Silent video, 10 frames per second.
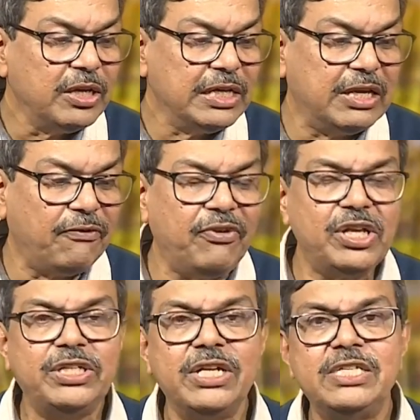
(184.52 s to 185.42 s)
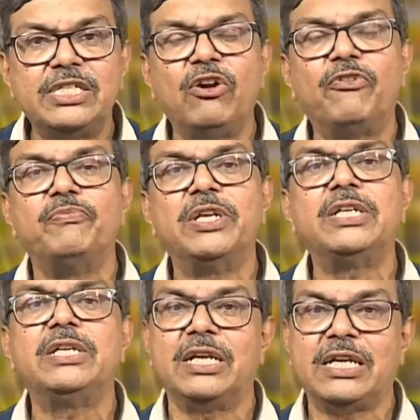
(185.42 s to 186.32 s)
deficiency of
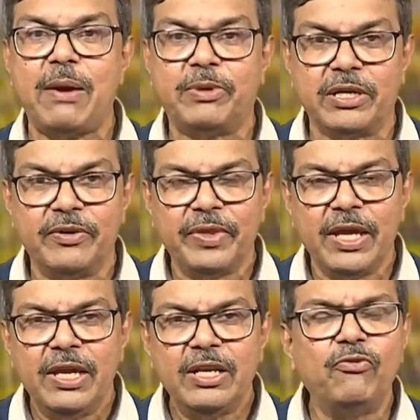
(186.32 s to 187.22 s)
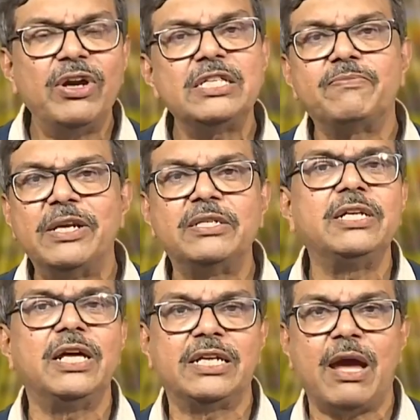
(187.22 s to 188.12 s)
material capital. Now, what is
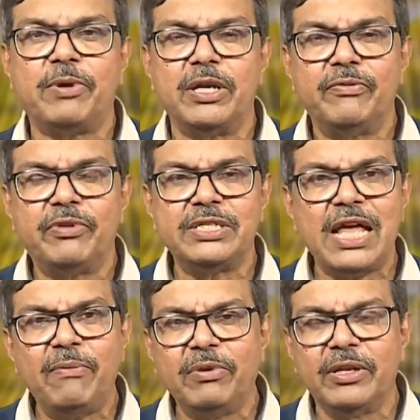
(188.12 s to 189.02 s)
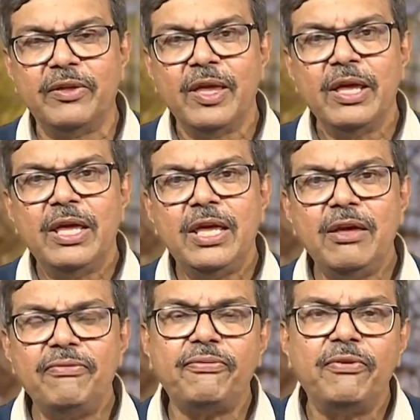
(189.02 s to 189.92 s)
material capital? For example,
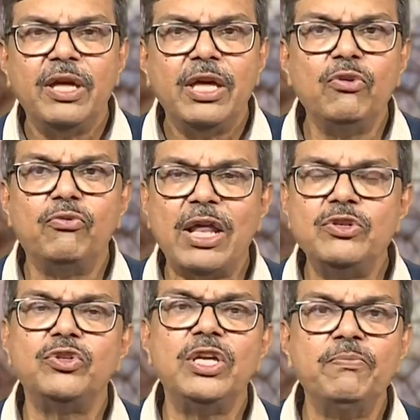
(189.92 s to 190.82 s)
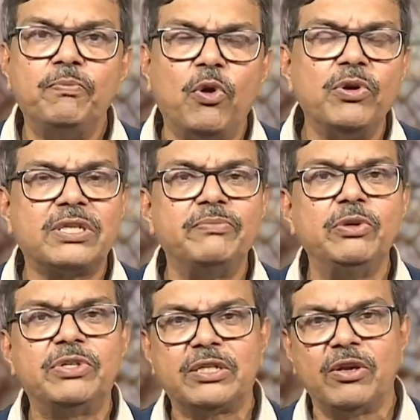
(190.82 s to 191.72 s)
if you want to import some new
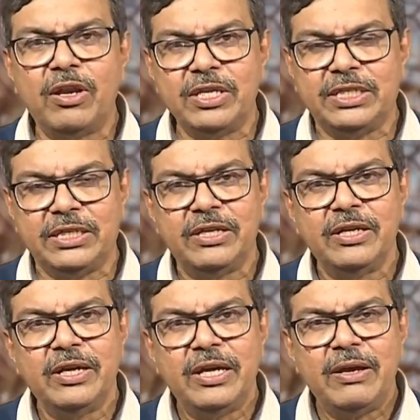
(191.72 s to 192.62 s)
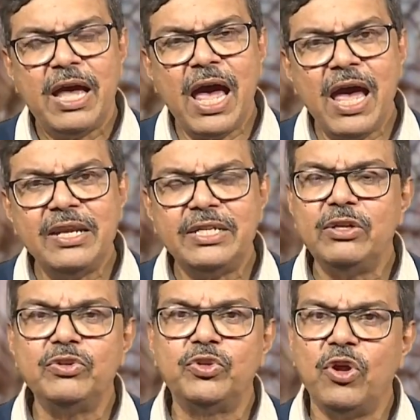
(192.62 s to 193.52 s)
technology and you
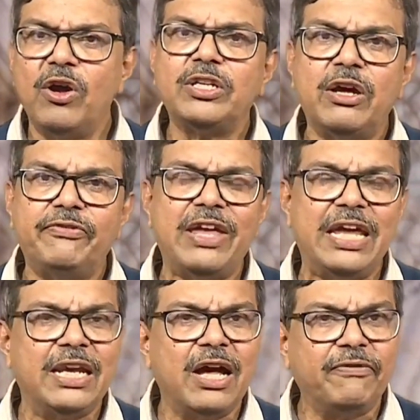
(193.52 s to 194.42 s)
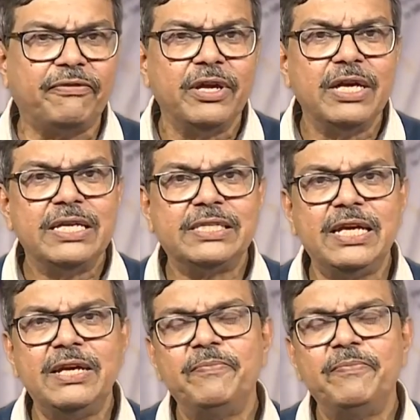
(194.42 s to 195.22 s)
do not have enough, say,